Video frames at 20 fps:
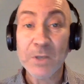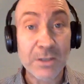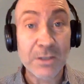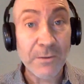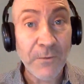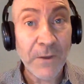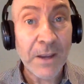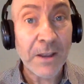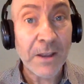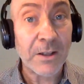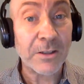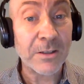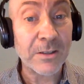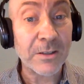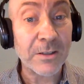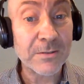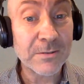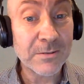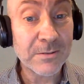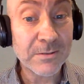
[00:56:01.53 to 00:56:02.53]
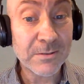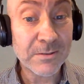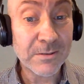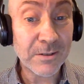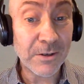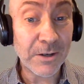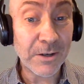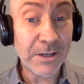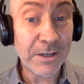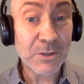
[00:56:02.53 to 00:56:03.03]
it failed,
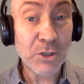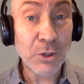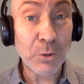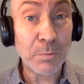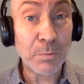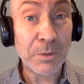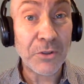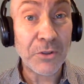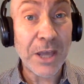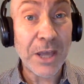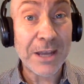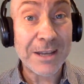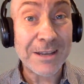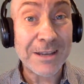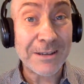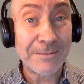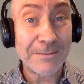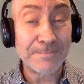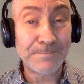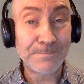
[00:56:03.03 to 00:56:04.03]
right? So build that in.